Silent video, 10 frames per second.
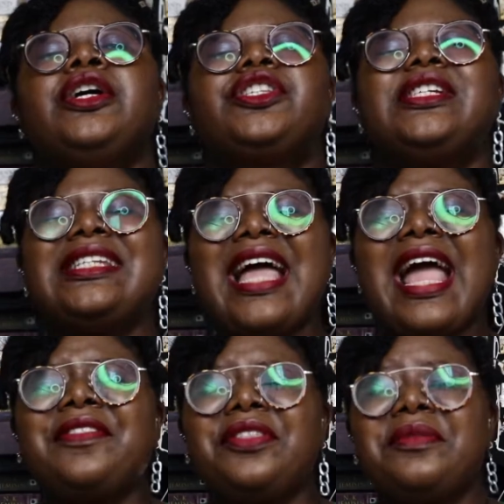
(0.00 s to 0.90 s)

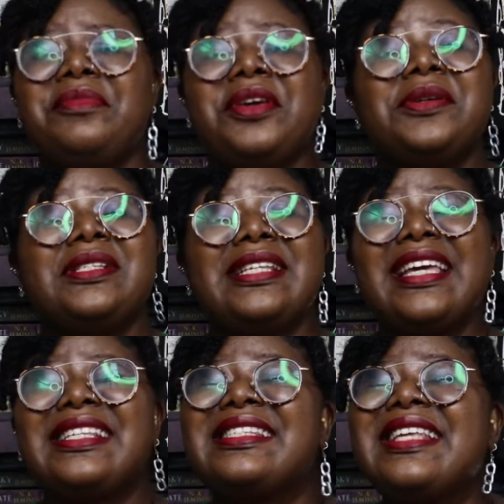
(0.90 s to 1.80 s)
Tonight the
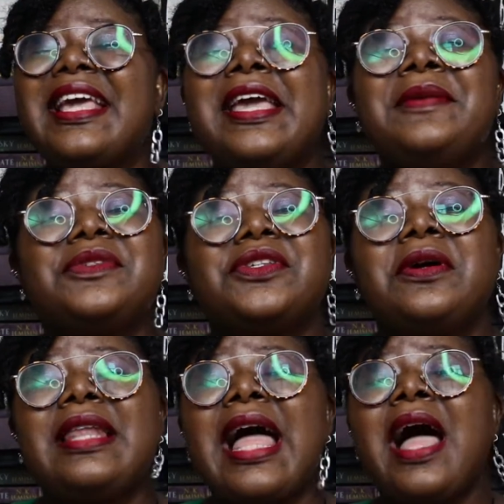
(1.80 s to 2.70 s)
music seems
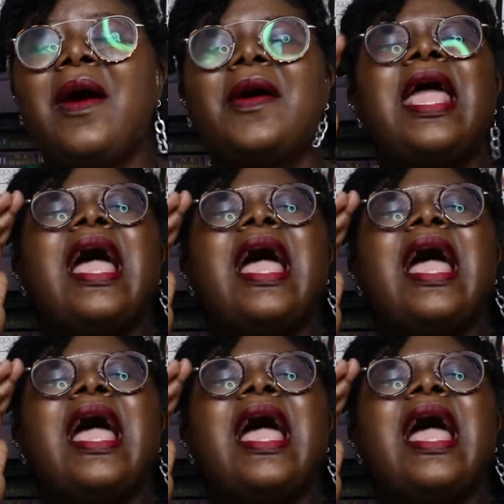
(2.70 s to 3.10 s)
so loud.